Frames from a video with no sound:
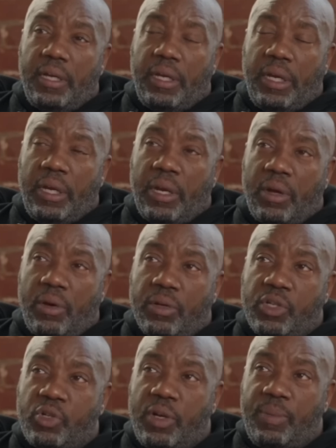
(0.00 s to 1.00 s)
You know,
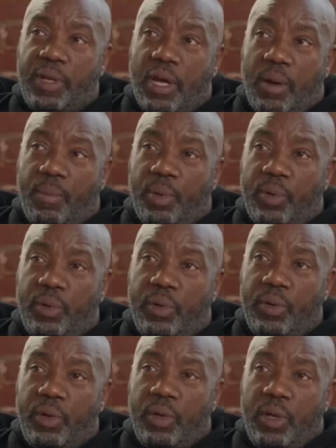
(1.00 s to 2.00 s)
extremely humble.
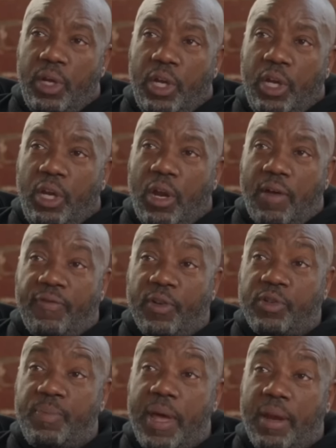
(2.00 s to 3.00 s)
You know, I
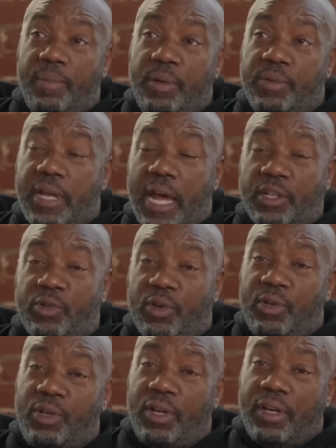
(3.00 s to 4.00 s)
first met him, he was an extra
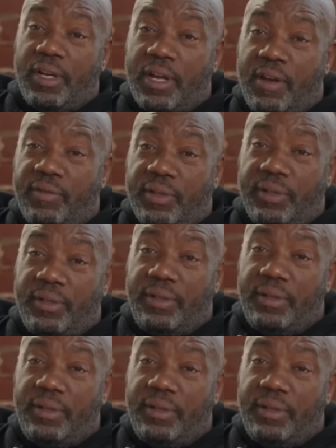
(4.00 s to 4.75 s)
on New York Undercover.